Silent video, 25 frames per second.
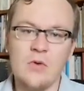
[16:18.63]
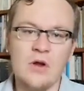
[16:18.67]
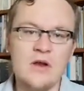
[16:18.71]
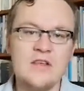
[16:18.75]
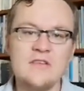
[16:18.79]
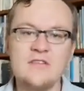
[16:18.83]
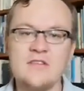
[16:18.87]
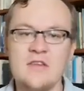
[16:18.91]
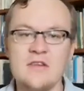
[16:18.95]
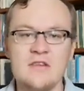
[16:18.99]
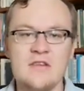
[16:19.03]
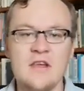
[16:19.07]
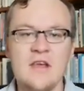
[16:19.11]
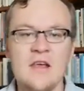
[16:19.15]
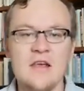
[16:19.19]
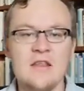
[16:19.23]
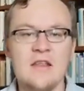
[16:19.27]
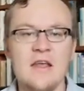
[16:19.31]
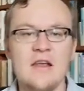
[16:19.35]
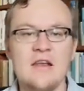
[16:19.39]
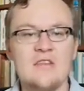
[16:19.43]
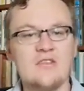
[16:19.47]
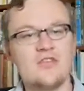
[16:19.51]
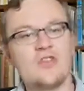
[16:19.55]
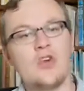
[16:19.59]
What is it
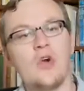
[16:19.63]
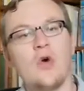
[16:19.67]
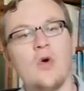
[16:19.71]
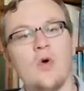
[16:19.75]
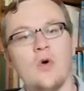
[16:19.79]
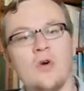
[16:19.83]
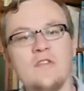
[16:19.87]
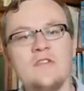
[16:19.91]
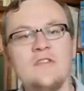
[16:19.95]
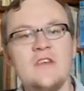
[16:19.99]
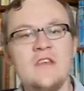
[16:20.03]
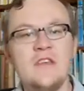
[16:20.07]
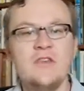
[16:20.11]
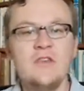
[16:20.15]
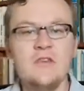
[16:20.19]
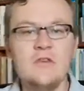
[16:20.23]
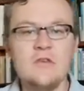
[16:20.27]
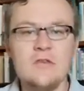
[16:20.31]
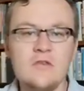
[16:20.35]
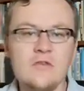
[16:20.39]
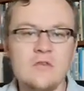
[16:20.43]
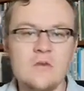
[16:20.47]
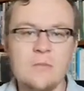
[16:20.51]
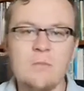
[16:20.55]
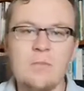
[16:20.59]
that is causing
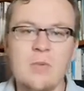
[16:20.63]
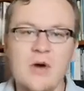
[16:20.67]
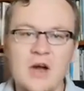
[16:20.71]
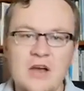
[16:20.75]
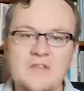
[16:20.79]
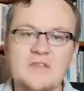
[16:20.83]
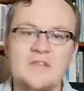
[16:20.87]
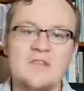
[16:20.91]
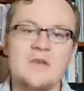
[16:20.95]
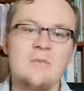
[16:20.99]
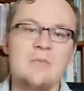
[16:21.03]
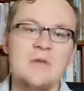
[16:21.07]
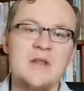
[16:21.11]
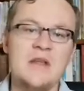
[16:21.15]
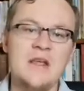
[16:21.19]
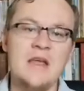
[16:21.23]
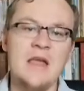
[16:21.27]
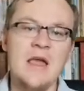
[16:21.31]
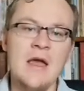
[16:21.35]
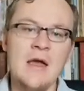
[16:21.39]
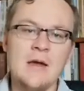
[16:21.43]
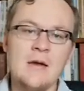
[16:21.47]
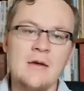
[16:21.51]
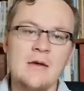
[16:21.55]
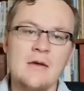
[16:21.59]
you to
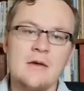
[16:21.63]
possibly